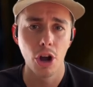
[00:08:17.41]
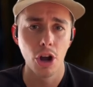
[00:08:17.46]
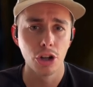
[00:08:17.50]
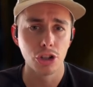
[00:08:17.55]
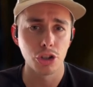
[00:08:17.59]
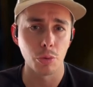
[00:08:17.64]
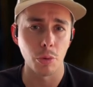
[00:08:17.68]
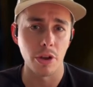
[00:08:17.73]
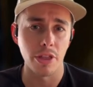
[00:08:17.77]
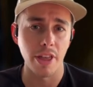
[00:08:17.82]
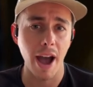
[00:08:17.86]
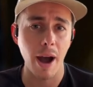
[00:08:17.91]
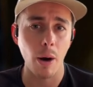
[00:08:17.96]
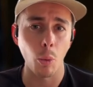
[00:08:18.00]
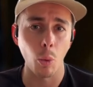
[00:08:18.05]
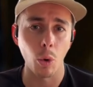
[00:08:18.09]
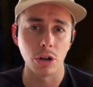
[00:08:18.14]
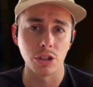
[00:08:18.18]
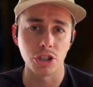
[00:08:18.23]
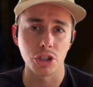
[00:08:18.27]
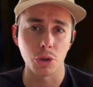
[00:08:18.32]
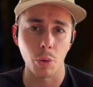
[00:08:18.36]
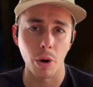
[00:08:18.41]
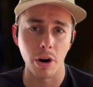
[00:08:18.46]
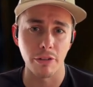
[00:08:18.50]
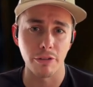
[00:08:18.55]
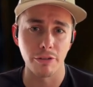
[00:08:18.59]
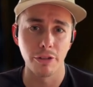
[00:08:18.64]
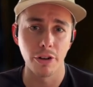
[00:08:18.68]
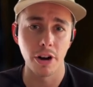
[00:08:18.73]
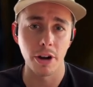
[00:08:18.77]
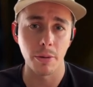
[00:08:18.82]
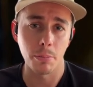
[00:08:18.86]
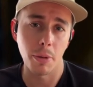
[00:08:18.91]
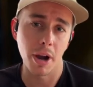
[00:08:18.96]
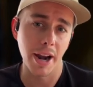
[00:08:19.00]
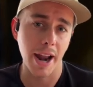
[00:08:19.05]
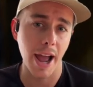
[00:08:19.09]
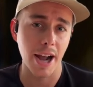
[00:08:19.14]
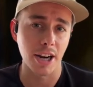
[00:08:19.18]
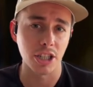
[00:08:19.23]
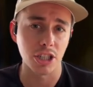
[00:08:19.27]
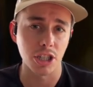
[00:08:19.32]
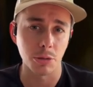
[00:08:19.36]
to where that 1 square foot might
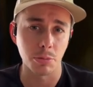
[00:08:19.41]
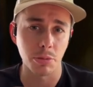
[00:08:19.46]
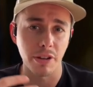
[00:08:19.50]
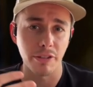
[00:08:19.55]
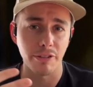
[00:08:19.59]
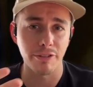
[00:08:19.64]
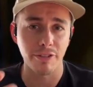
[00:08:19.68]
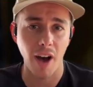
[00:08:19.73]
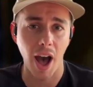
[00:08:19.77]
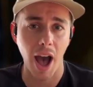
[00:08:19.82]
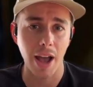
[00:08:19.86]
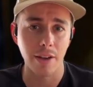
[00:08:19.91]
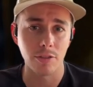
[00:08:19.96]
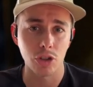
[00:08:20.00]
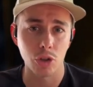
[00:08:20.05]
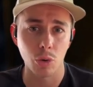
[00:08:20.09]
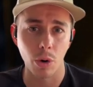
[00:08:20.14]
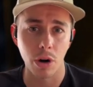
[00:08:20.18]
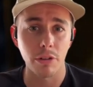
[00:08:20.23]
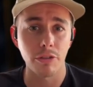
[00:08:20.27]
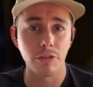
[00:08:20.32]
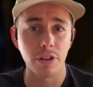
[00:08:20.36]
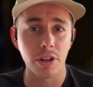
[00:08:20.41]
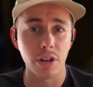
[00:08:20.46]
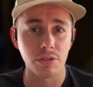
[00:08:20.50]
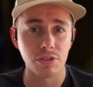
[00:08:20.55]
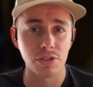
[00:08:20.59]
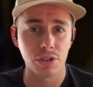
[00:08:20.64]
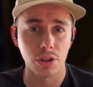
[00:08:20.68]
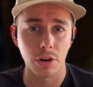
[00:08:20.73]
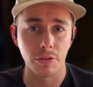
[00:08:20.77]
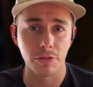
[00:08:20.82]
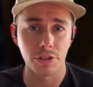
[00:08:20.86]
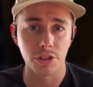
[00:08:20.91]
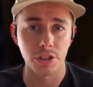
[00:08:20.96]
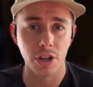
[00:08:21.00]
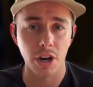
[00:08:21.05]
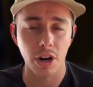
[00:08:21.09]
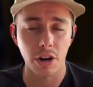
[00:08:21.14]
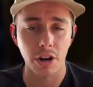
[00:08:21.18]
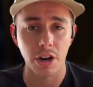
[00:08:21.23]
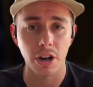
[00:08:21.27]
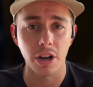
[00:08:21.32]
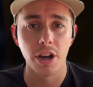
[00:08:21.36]
actually be 5 square feet of surface
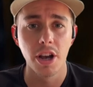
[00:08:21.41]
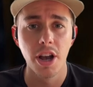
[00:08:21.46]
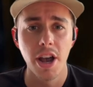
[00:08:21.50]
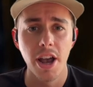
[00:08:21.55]
area.